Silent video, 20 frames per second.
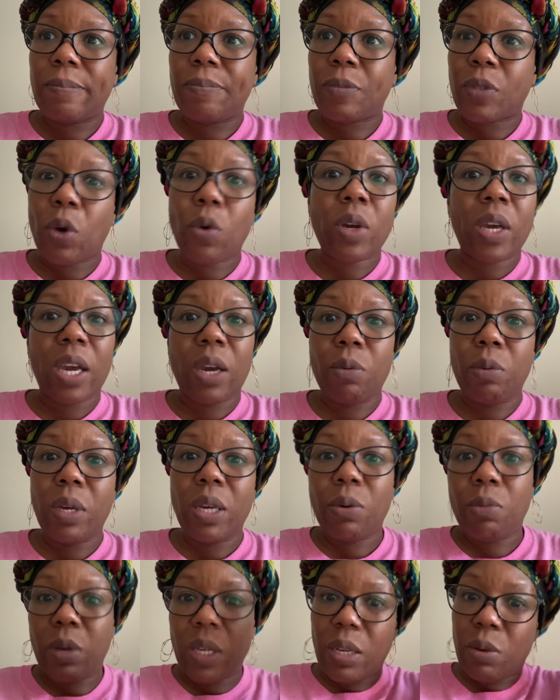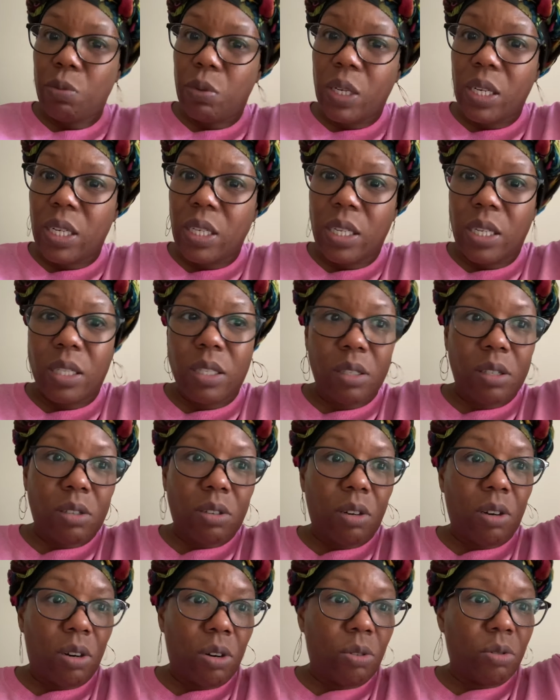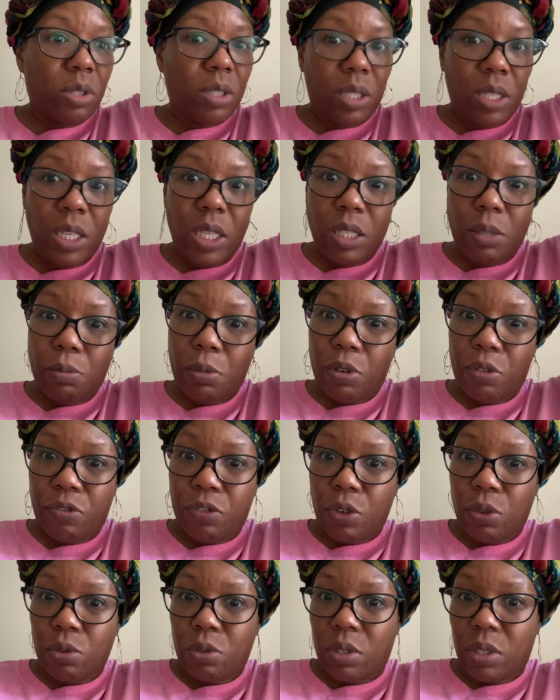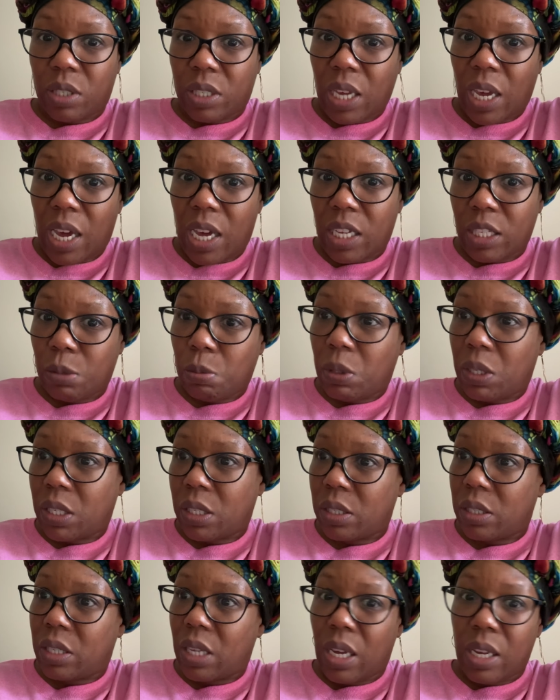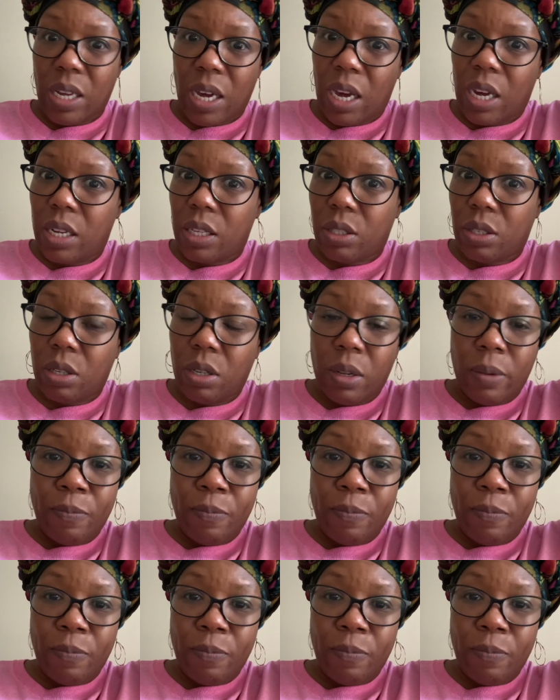okay, we need to start holding these mofos to task because they ain't,